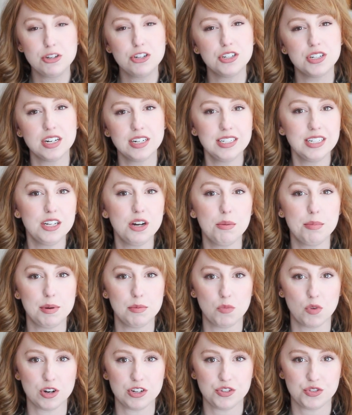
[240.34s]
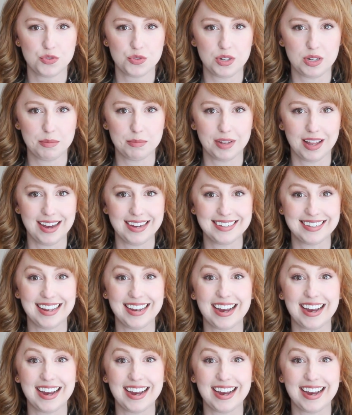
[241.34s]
but just a little bit more streamlined.